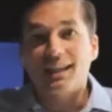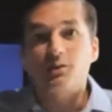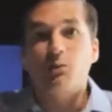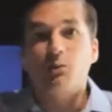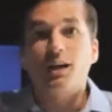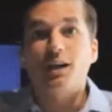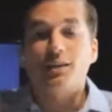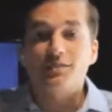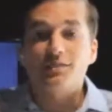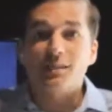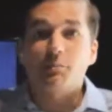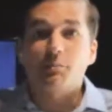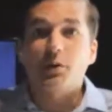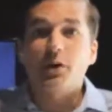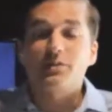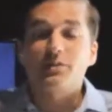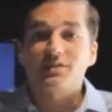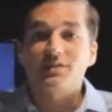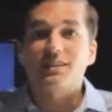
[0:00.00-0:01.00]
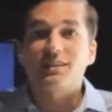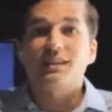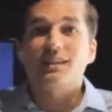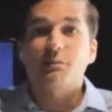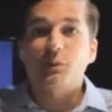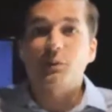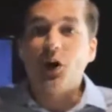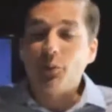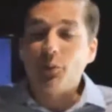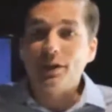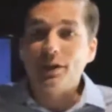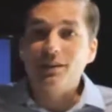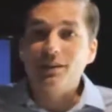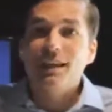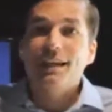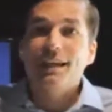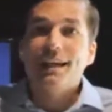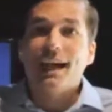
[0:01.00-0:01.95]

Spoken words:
as well as in both Sydney and Melbourne.